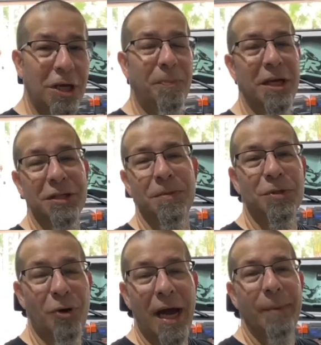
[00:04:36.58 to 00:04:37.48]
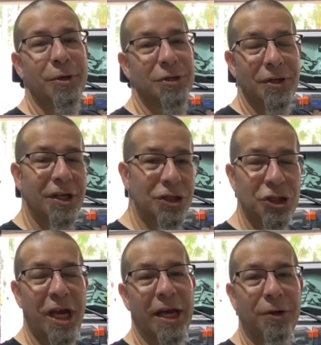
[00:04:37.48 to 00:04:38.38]
to be a subscriber to this
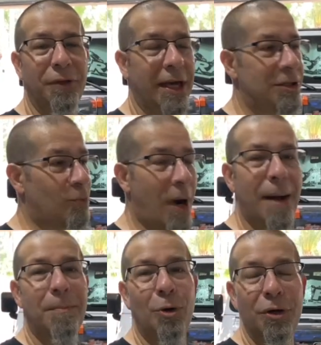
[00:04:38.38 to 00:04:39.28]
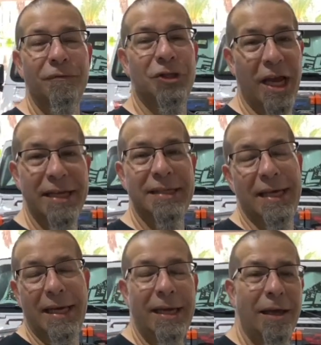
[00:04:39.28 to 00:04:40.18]
channel. That's Rob Motive
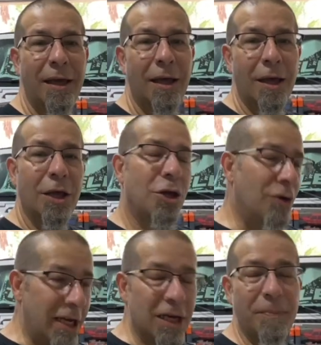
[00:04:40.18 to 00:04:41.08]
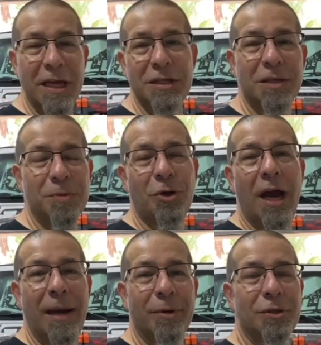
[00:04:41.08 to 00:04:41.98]
JT. You need to be a
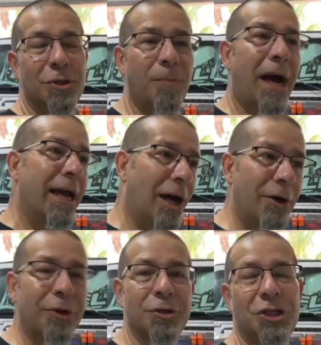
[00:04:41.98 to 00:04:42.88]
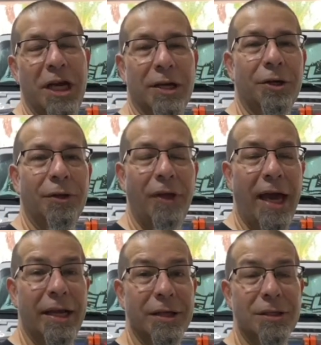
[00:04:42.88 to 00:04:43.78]
subscriber to my other channel,
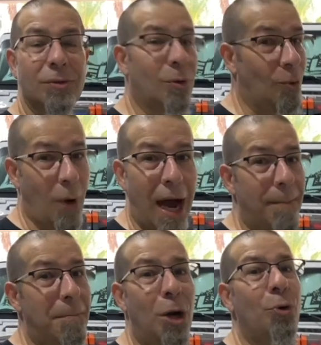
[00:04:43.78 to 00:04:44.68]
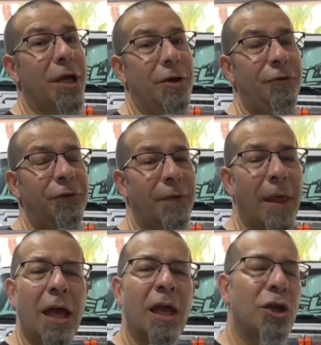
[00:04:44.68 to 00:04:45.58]
that is Rob Motive.
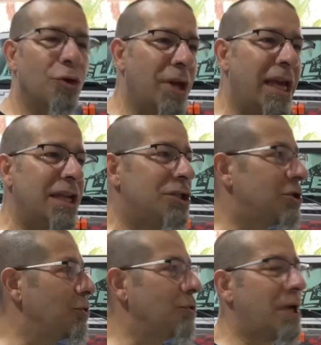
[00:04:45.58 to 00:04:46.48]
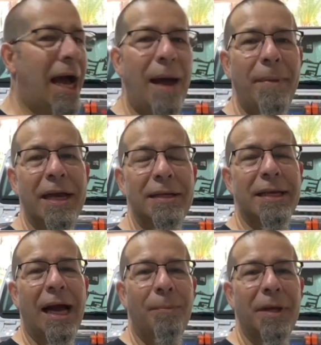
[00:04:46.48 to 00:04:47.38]
You need to comment
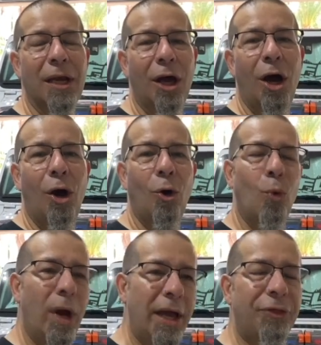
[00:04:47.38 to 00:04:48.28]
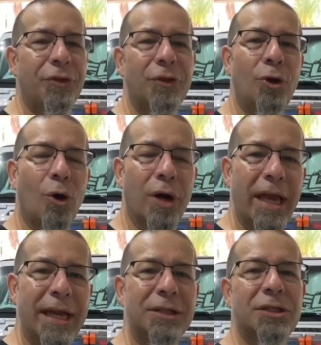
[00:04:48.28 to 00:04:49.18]
down below with your
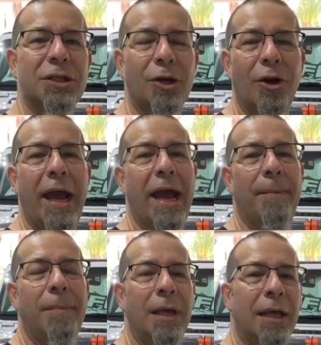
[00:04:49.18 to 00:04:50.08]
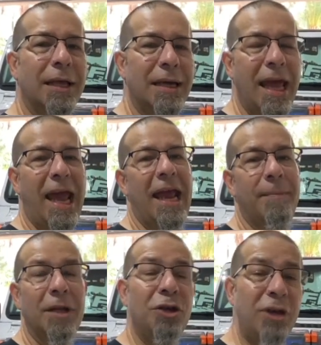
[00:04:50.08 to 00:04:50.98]
Instagram
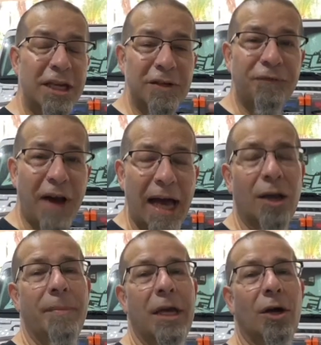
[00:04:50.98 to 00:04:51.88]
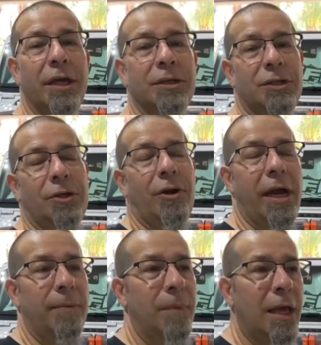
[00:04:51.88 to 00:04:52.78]
name, and you need to follow me on
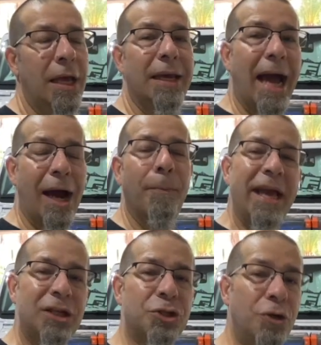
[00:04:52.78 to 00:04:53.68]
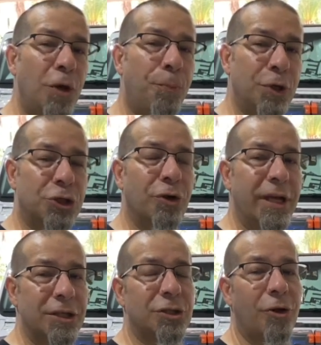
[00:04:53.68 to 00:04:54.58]
Instagram. Now, make sure you put your
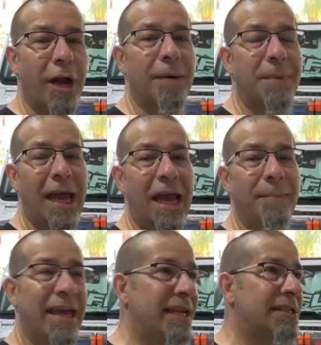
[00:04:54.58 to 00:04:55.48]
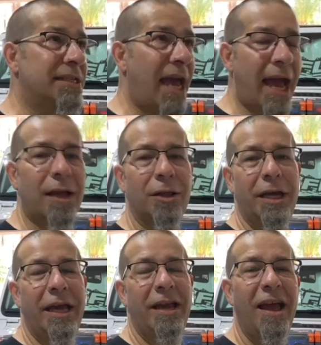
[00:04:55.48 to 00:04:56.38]
Instagram name
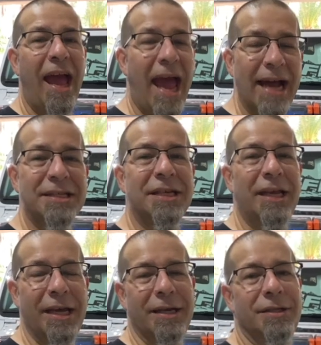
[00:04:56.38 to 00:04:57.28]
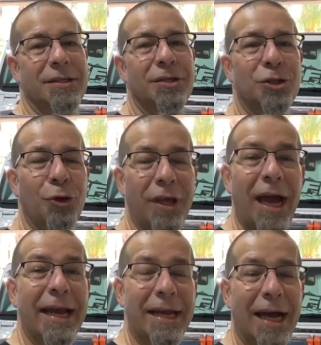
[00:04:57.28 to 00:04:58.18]
exactly as it is so that
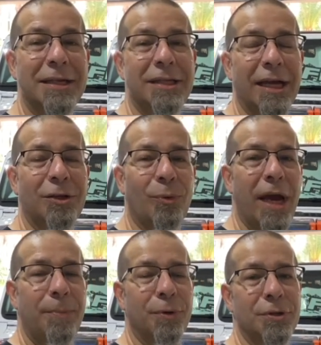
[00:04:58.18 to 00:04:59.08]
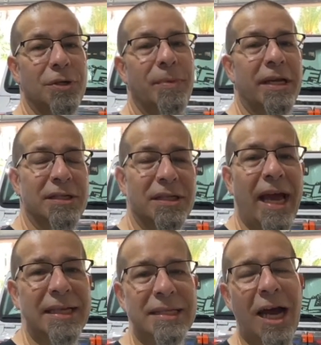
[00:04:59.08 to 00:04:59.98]
I contact the right person because
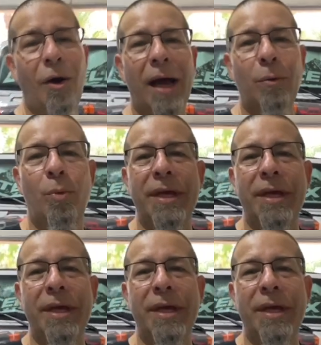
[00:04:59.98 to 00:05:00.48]
that's how I will be